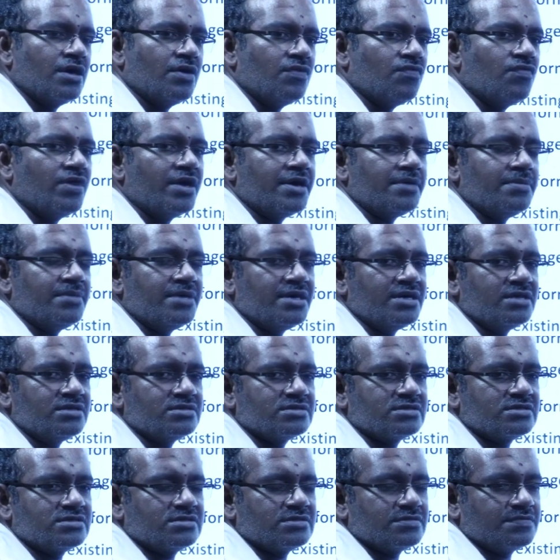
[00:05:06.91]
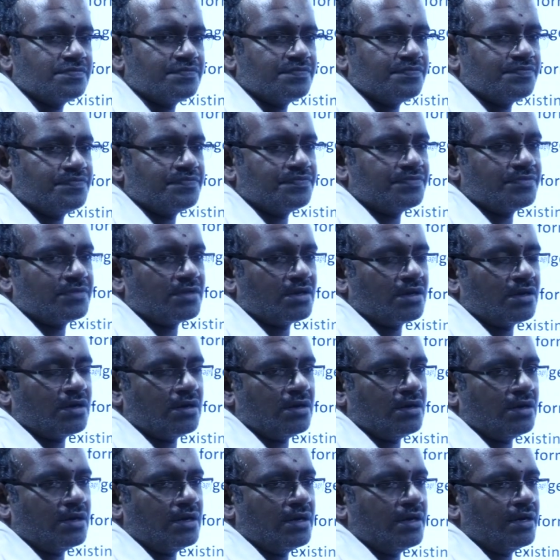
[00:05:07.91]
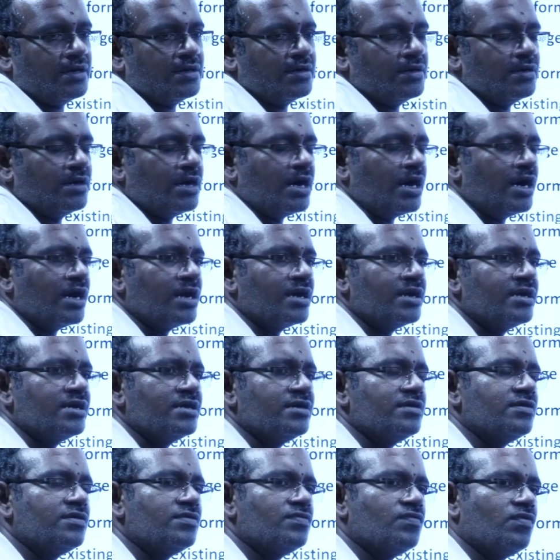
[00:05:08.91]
Why means already